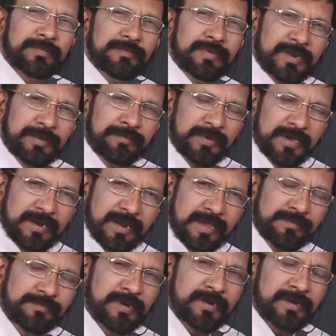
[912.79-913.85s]

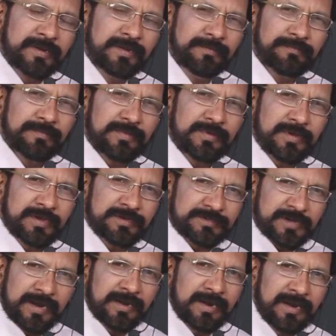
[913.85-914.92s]
a
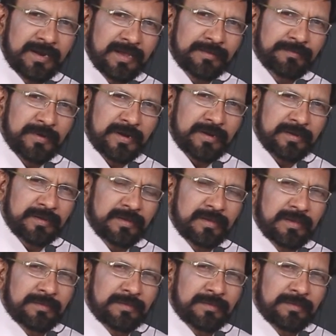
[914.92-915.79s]
standard library.